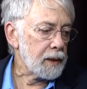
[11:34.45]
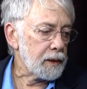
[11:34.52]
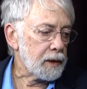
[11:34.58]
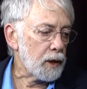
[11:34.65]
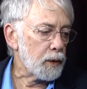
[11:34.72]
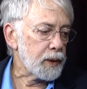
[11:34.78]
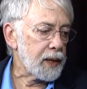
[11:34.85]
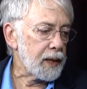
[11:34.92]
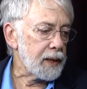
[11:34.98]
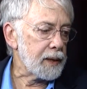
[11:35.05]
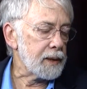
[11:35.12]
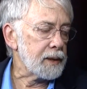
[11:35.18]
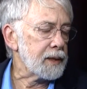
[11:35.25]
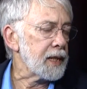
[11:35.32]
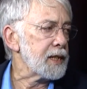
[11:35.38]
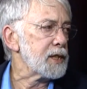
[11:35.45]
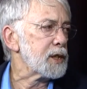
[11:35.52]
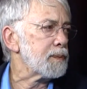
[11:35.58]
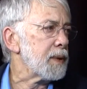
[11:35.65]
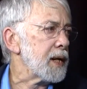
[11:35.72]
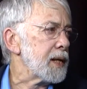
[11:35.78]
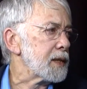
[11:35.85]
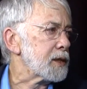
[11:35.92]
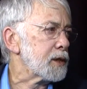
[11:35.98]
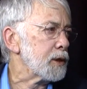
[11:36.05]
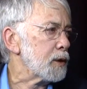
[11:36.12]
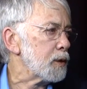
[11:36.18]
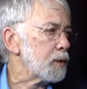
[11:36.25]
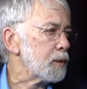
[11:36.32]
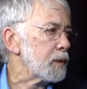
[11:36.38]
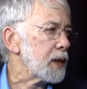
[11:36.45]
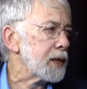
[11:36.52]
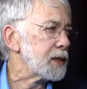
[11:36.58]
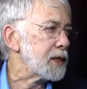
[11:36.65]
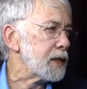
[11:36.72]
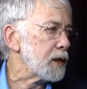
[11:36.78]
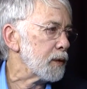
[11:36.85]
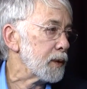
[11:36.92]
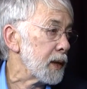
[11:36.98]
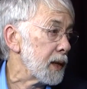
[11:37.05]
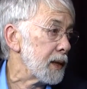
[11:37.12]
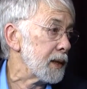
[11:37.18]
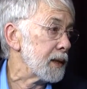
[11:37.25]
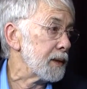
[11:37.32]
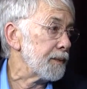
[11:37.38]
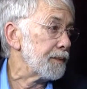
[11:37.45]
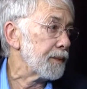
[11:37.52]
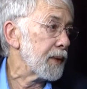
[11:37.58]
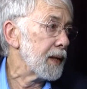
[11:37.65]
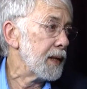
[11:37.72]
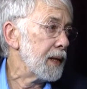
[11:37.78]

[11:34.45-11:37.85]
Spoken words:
cocaine, dates back to 1909.